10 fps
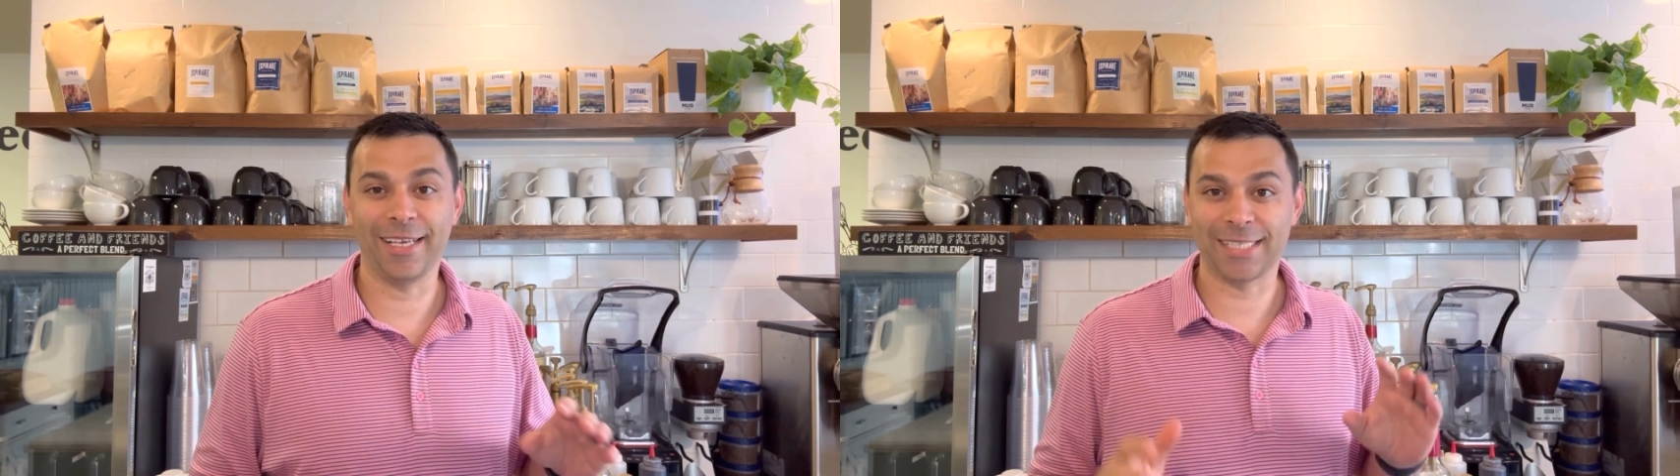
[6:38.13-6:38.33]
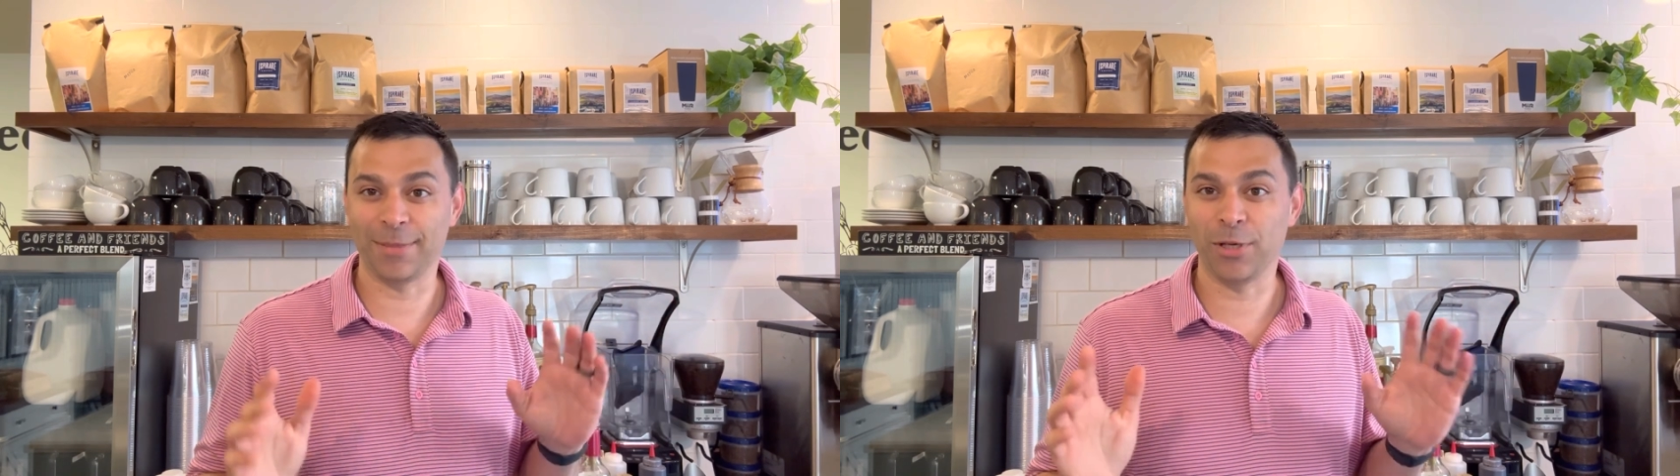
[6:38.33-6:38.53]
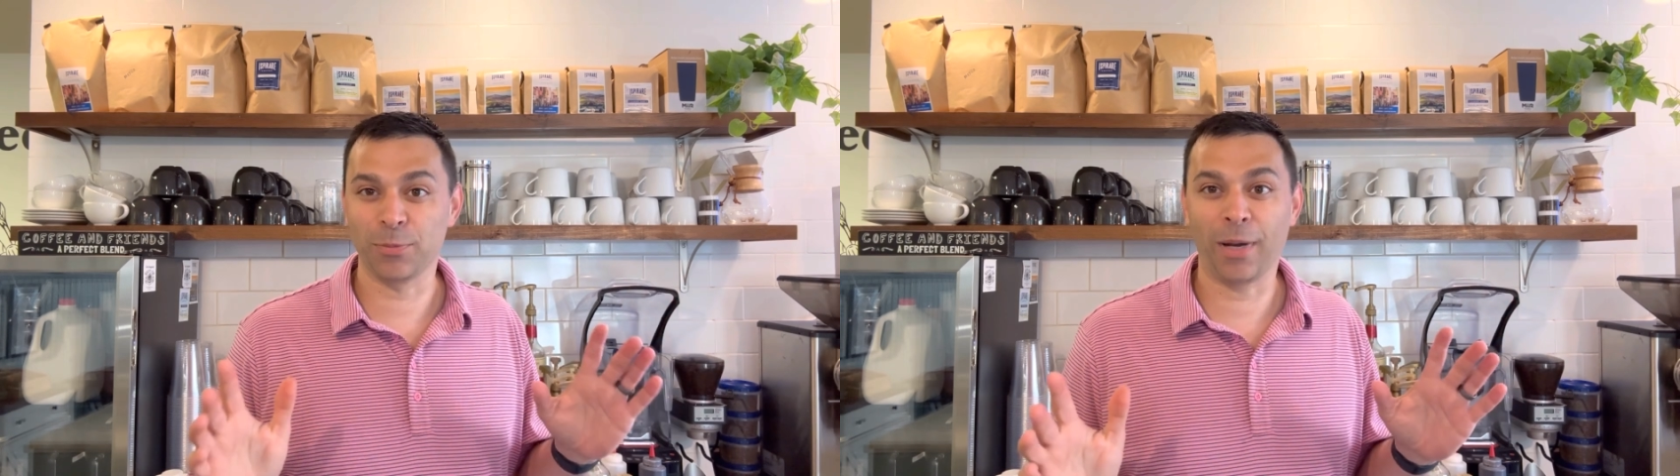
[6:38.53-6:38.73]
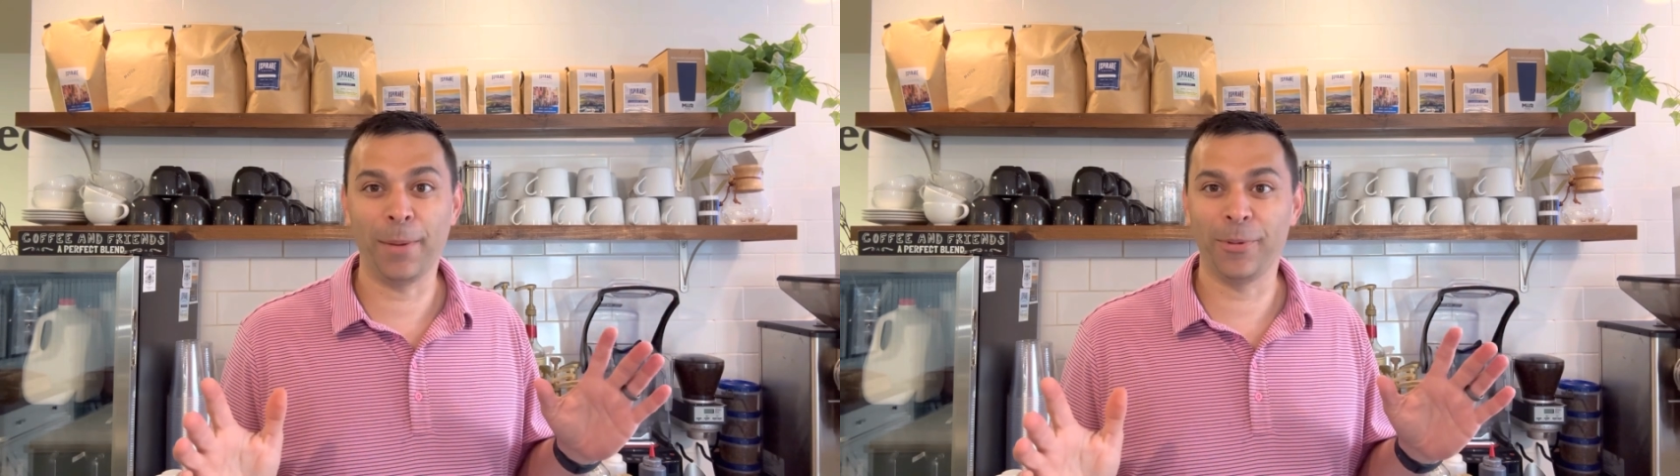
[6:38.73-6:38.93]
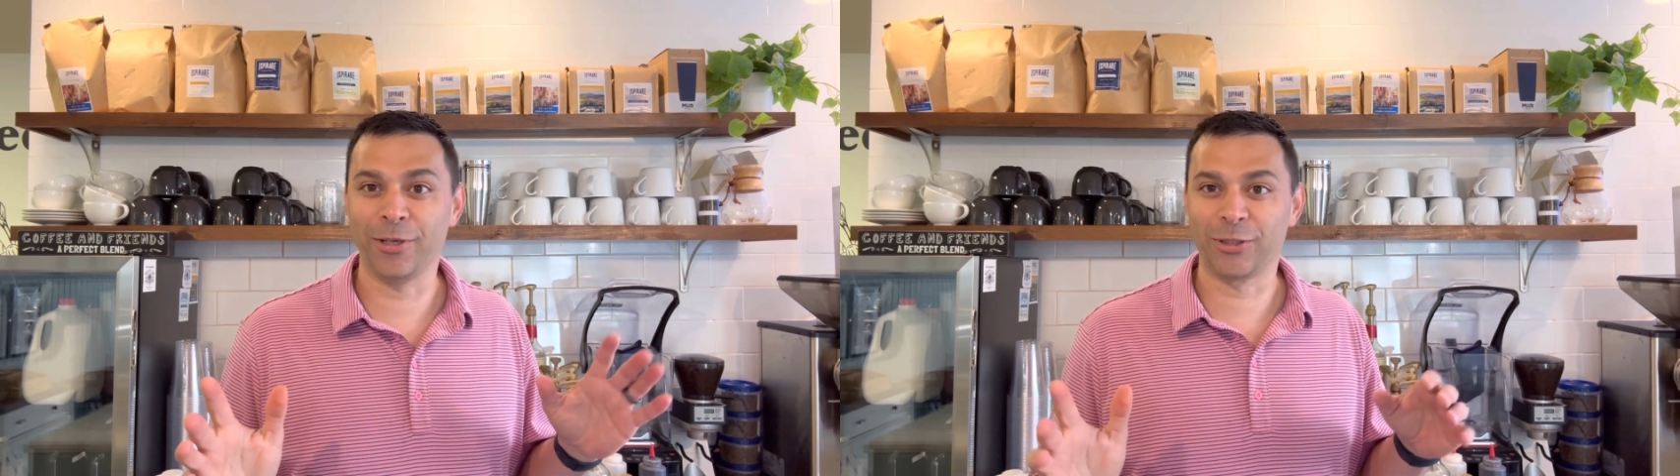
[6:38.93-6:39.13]
It's the most
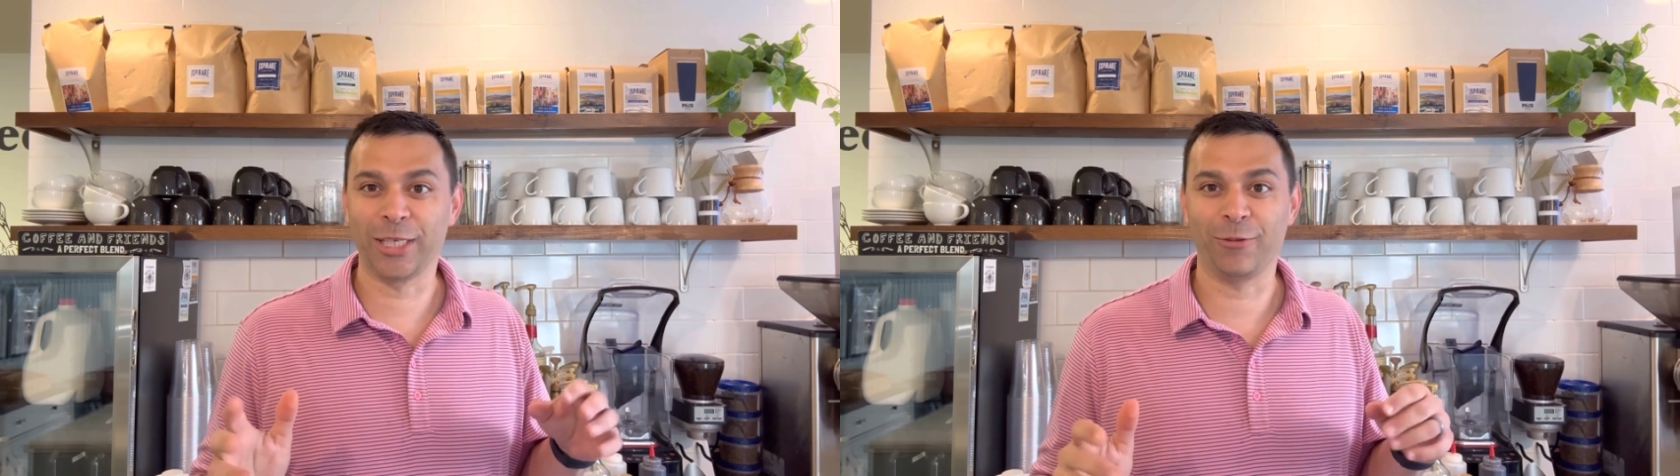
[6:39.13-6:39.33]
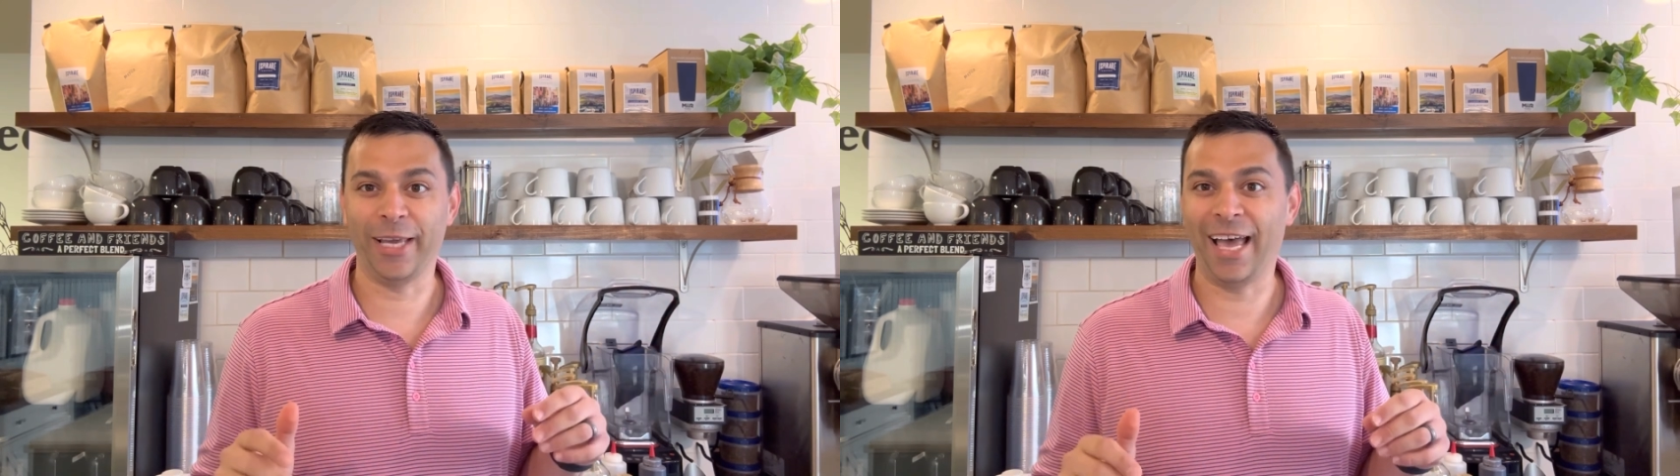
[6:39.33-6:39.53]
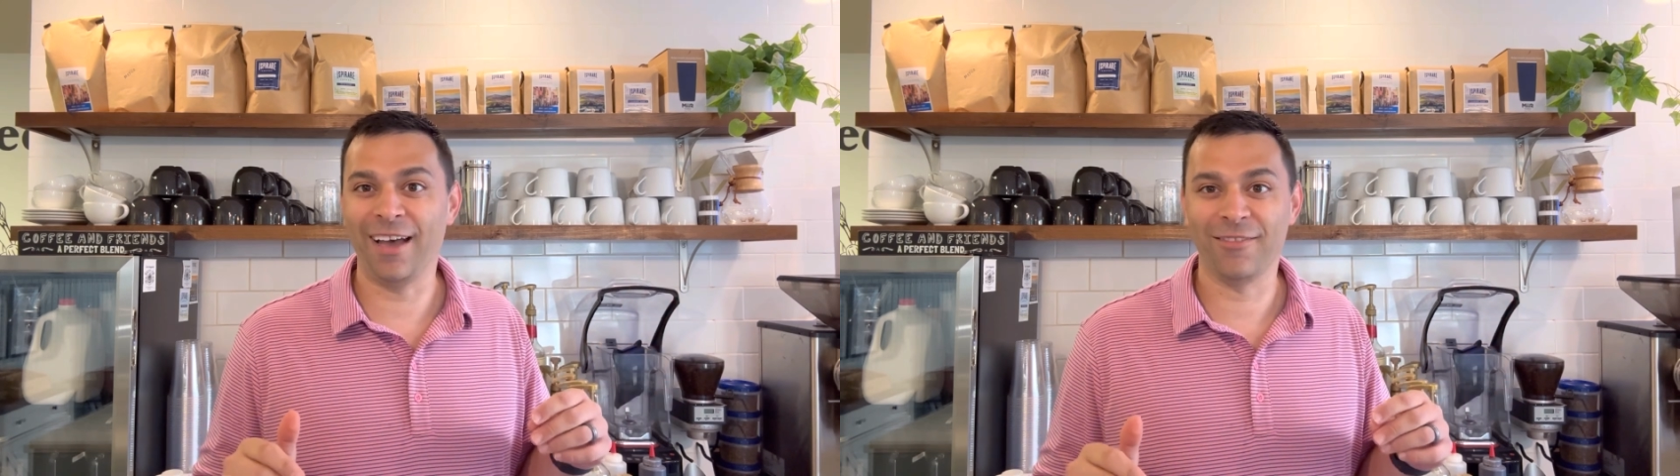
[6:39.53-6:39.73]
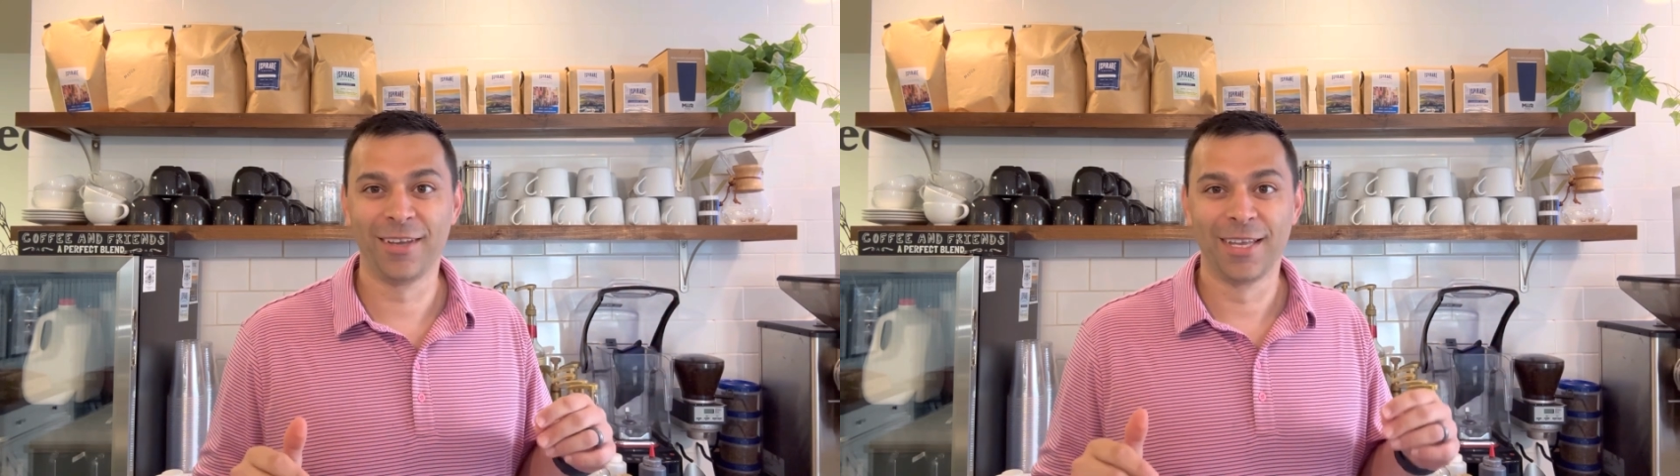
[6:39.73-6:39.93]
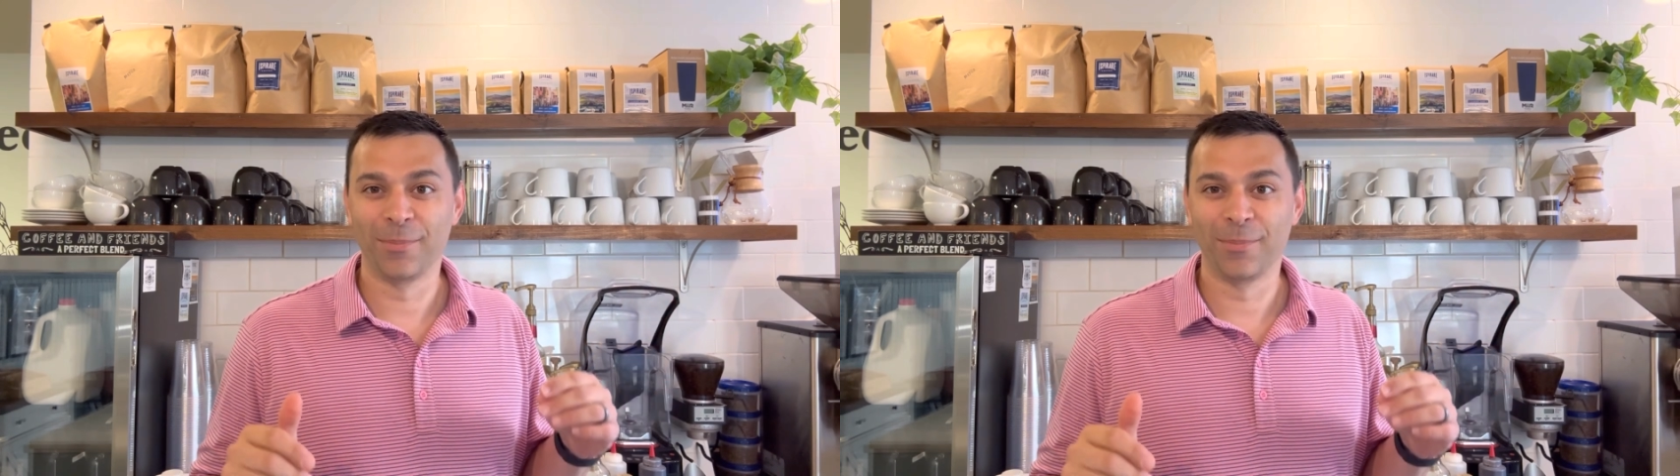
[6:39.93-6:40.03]
popular drink we have.